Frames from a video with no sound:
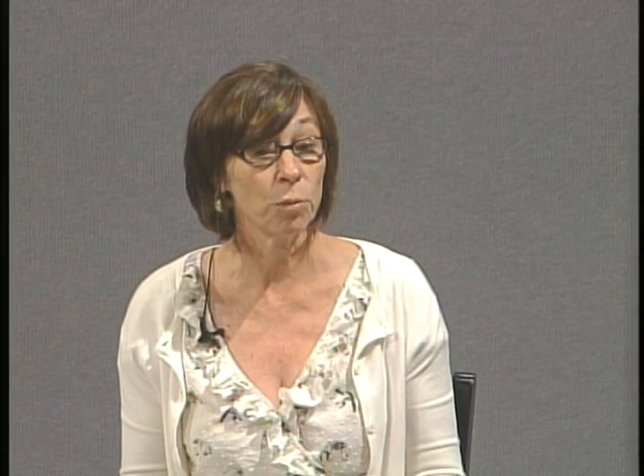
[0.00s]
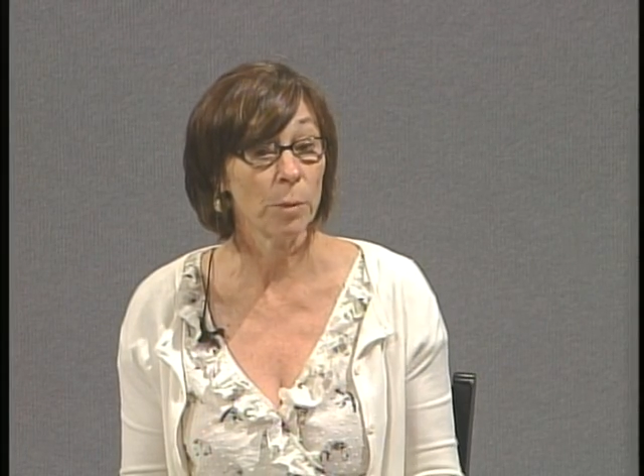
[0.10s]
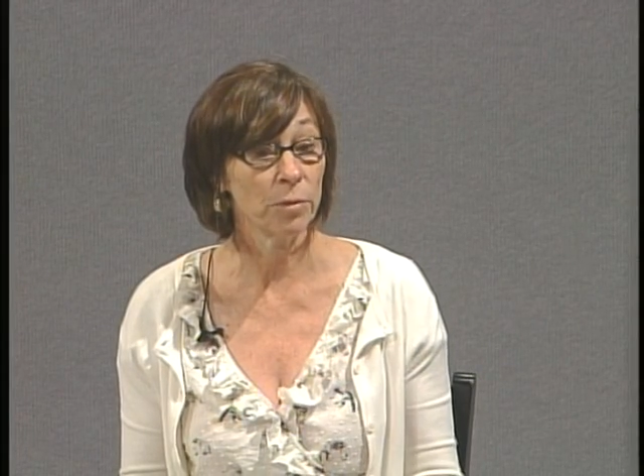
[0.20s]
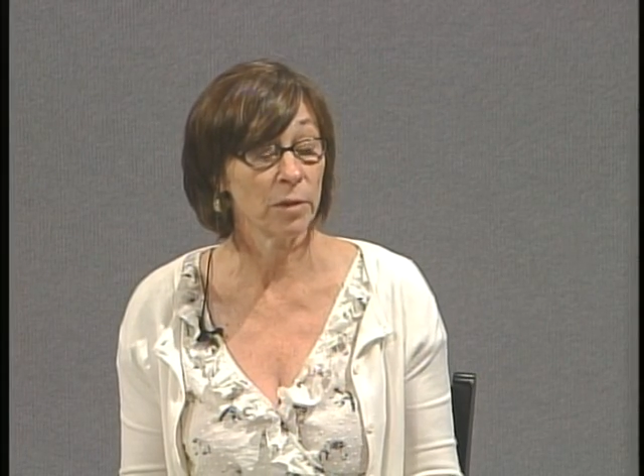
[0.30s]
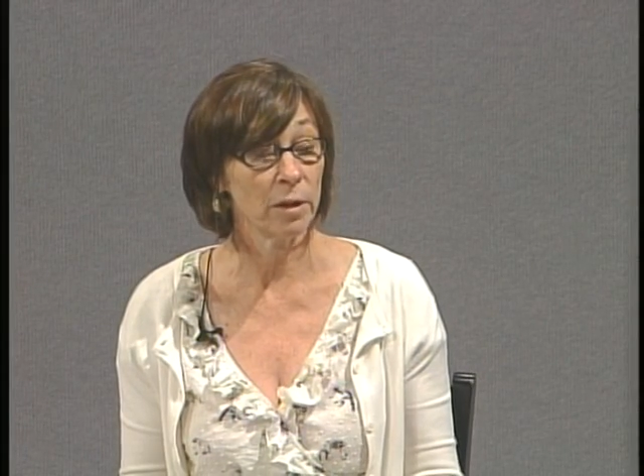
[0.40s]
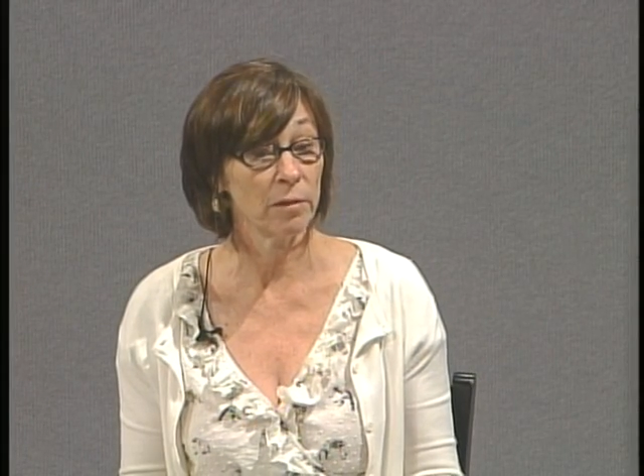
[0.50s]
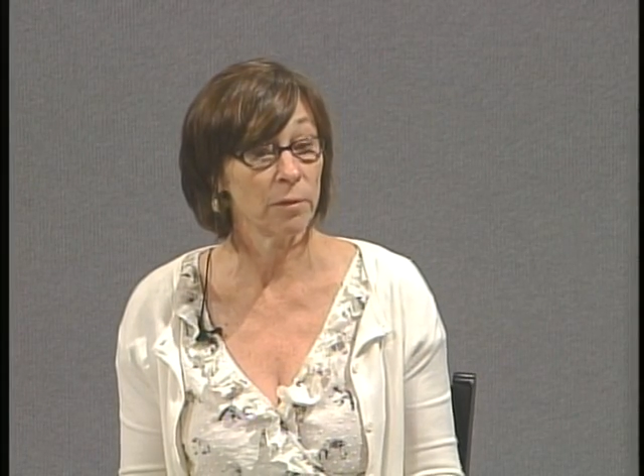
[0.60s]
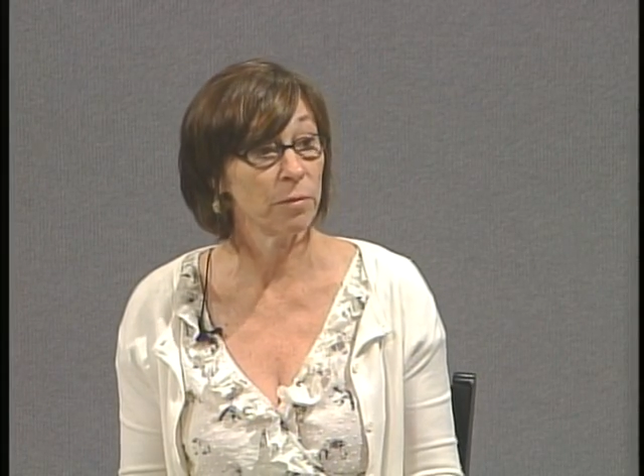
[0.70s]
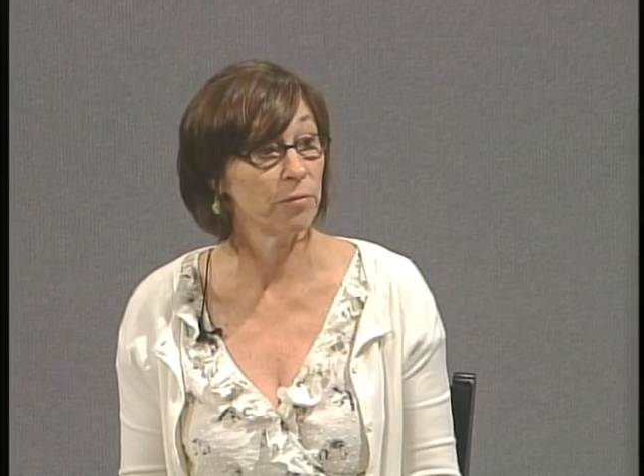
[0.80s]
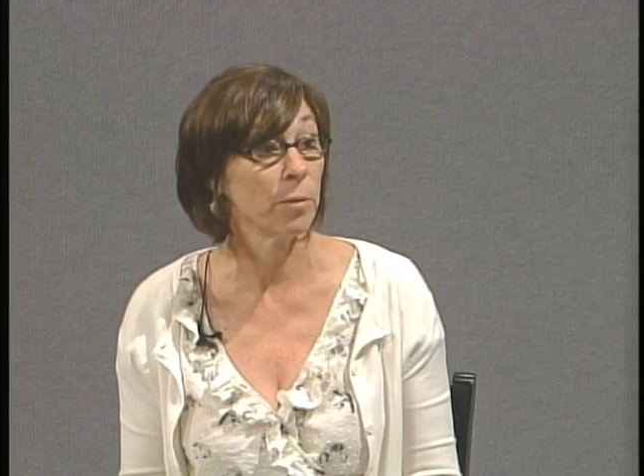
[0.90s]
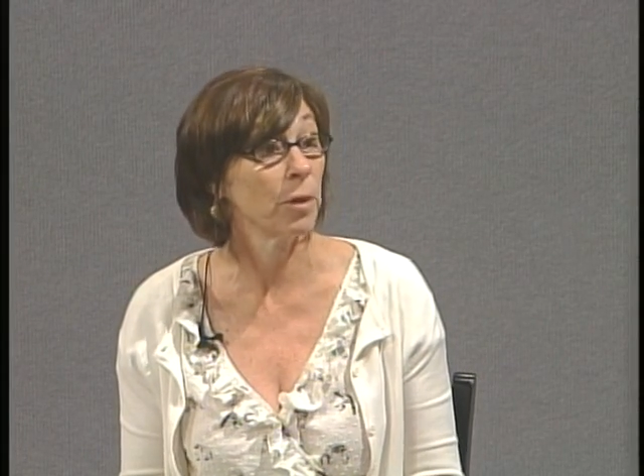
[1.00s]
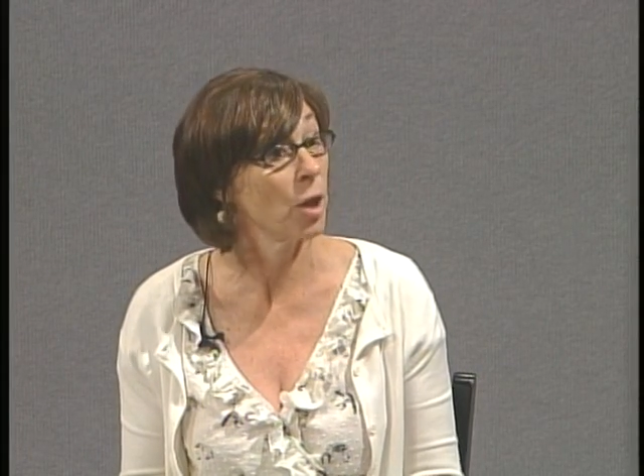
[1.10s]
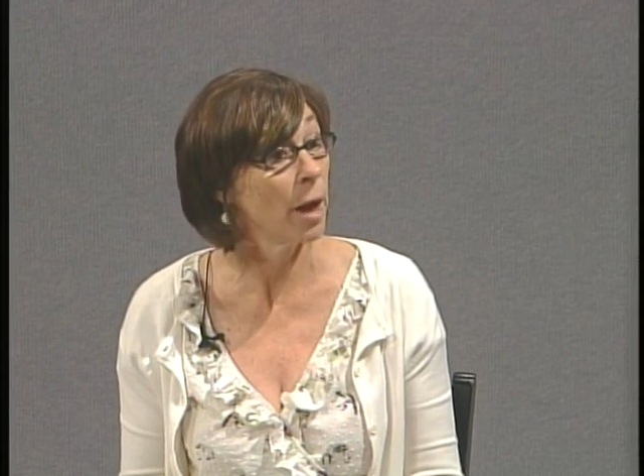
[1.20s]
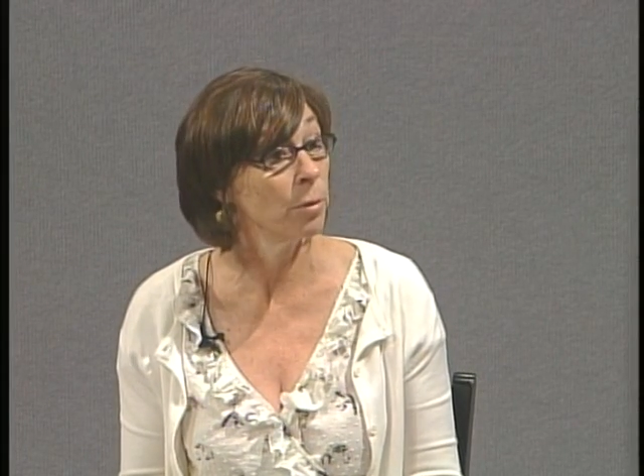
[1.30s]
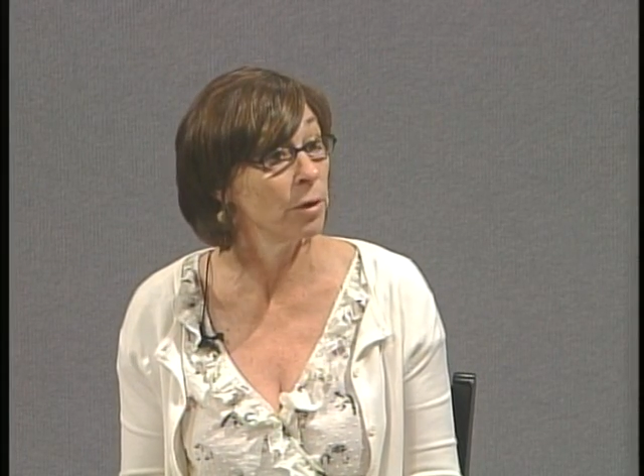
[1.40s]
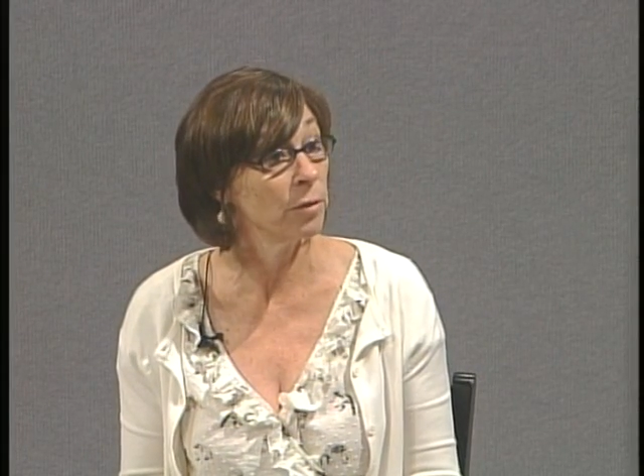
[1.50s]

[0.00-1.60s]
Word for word: a representative from the library,